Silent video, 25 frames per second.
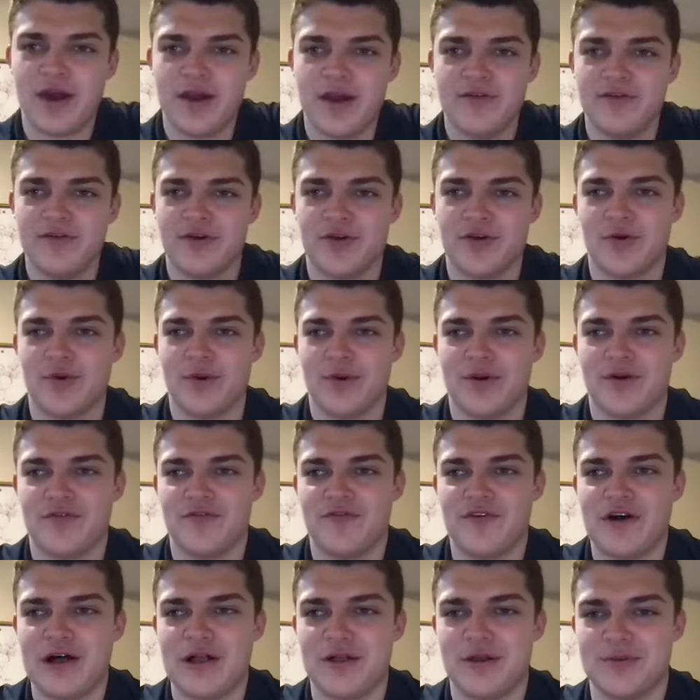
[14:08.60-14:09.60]
I have a quick
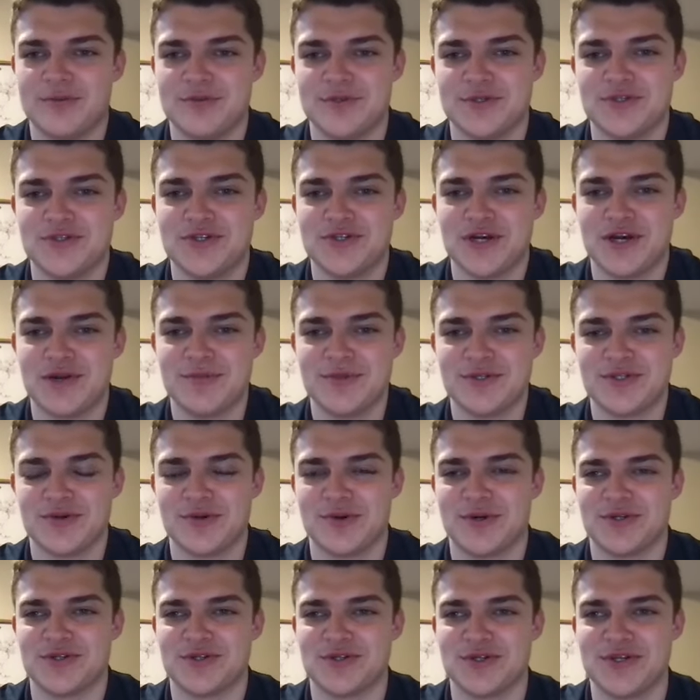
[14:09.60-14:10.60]
follow up to Jeremy's
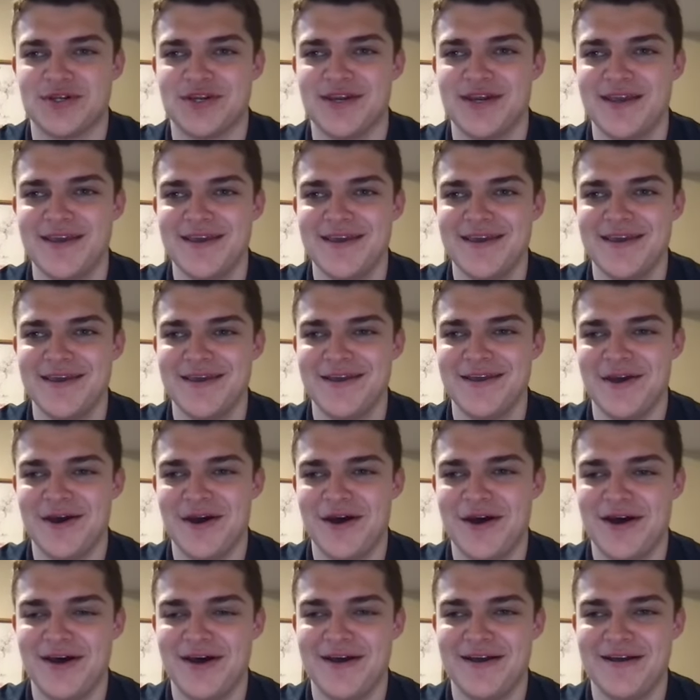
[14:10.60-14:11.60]
question.
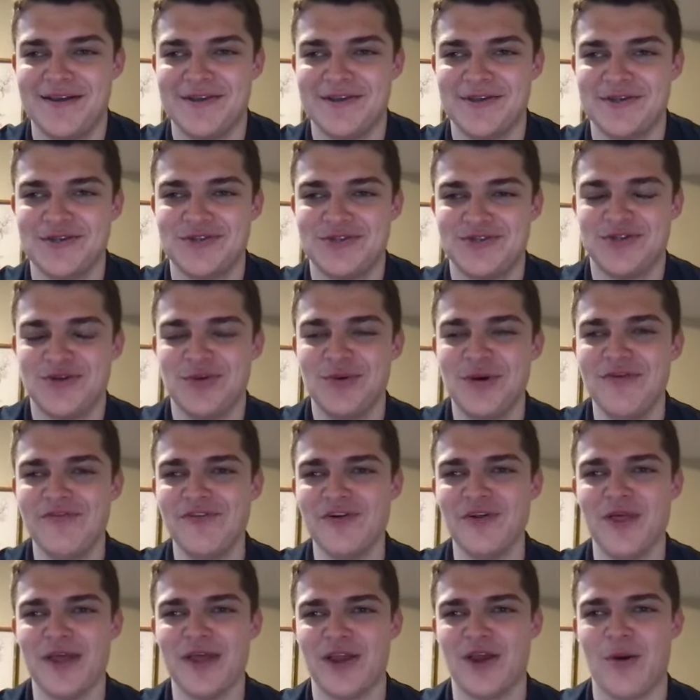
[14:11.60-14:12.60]
Do you ever
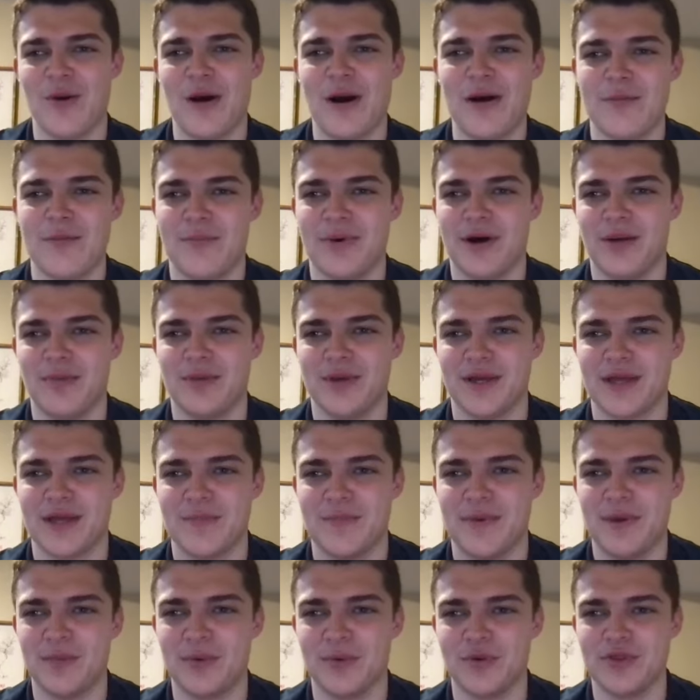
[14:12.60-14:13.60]
like go out in public and
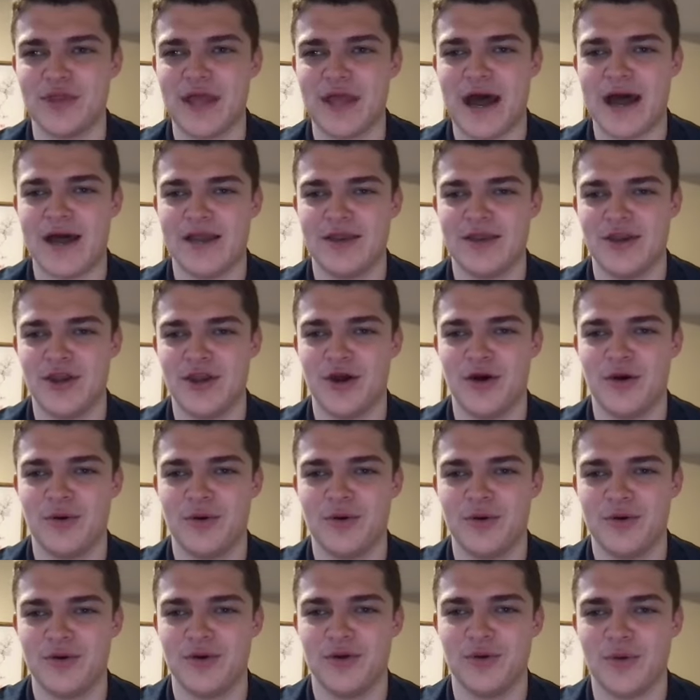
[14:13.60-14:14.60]
people not know
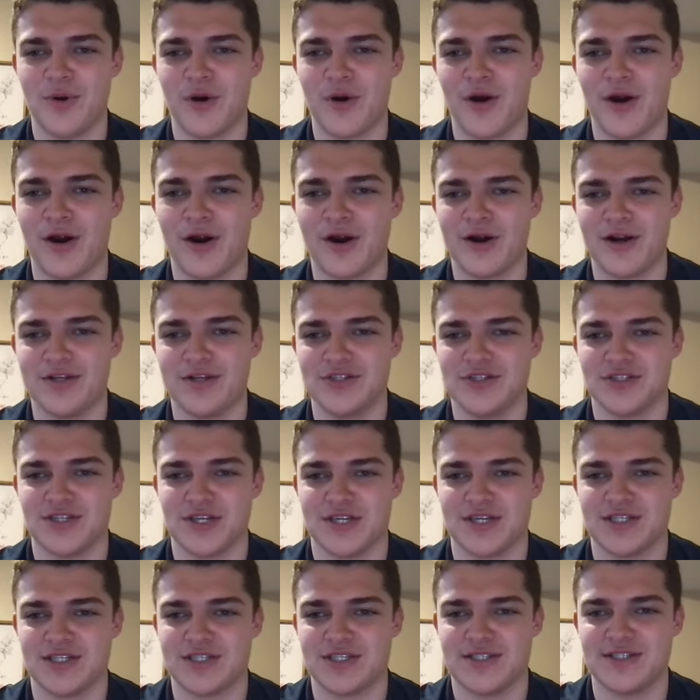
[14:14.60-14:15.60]
who you are and just
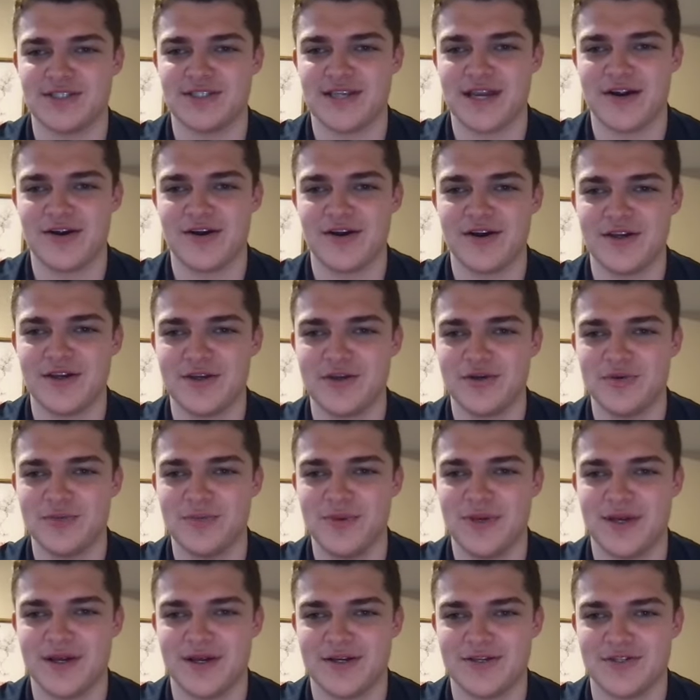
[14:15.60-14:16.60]
like stare at you
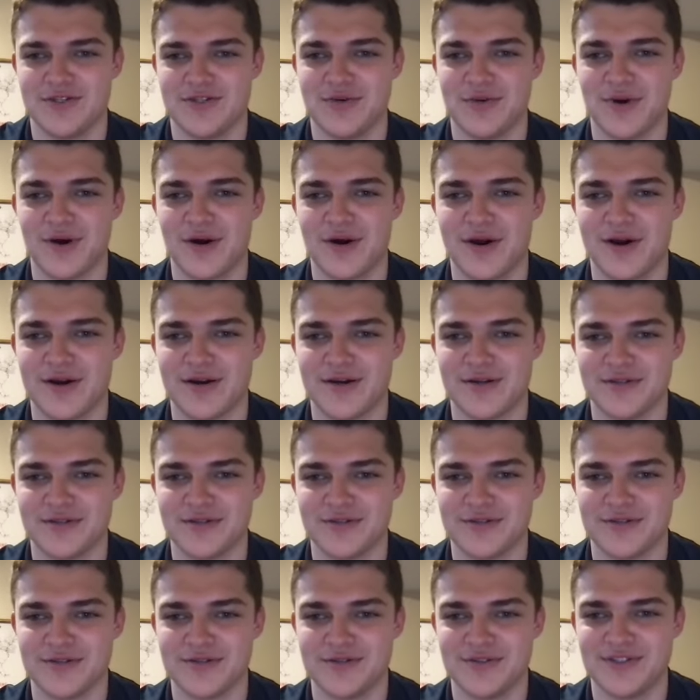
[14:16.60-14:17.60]
because you are
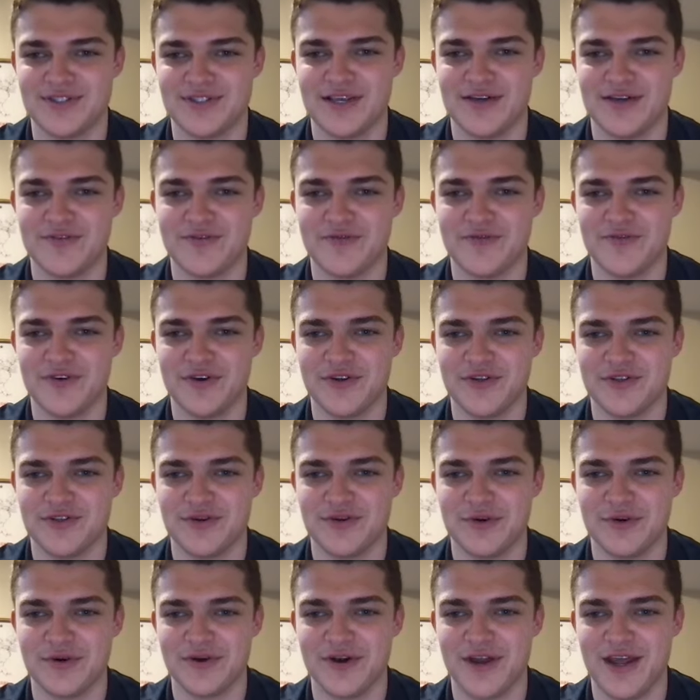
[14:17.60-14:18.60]
7 foot,
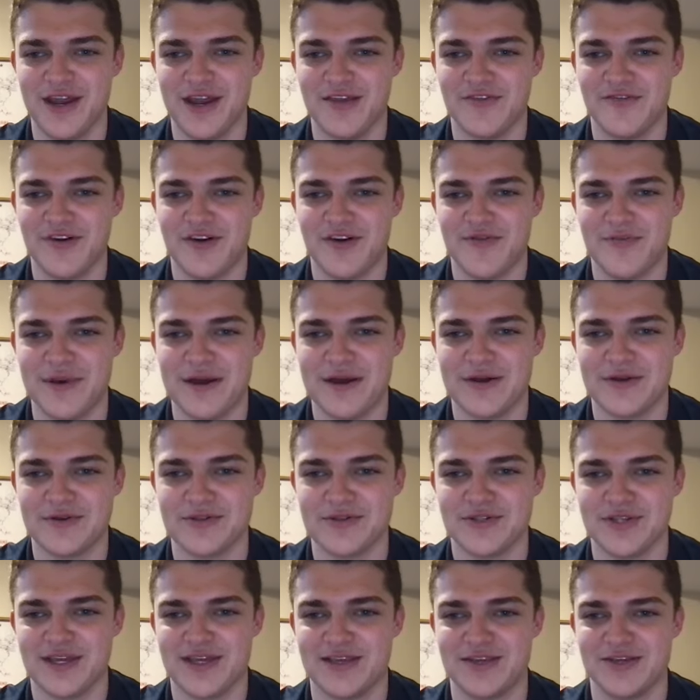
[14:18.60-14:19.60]
285
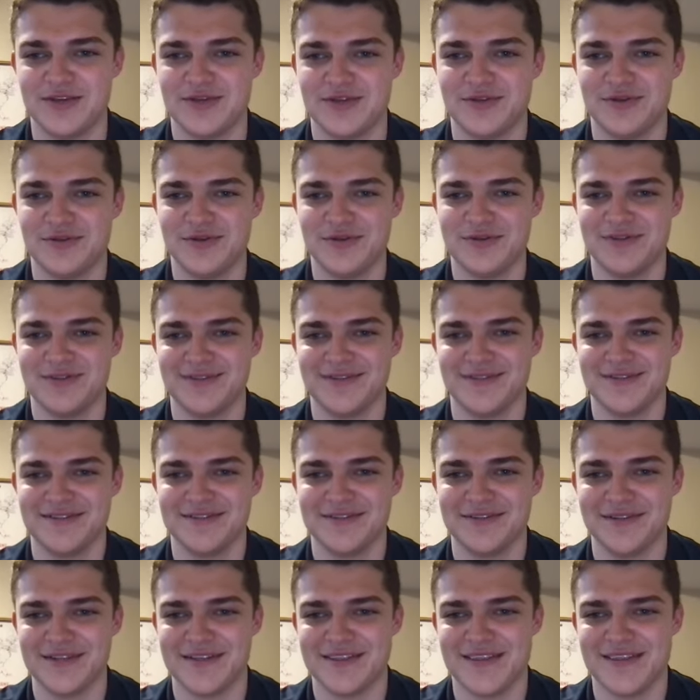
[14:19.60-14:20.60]
pounds, like
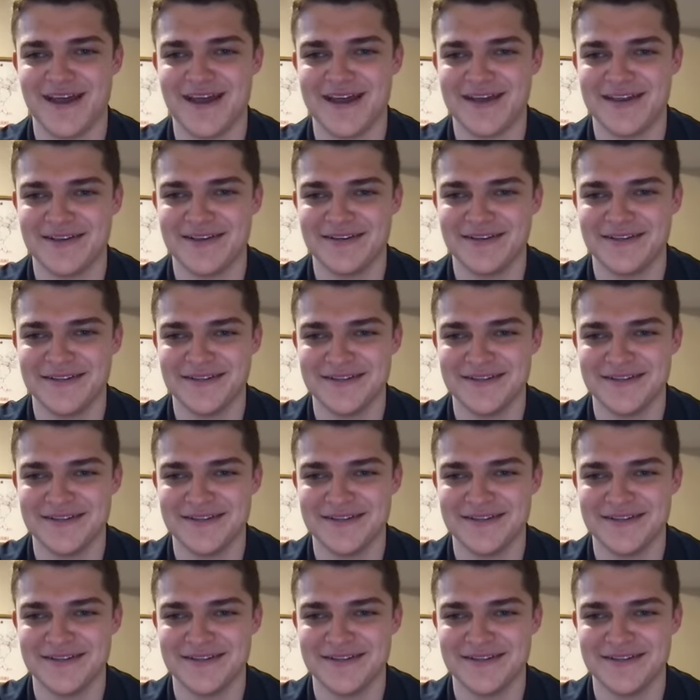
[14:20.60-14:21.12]
that?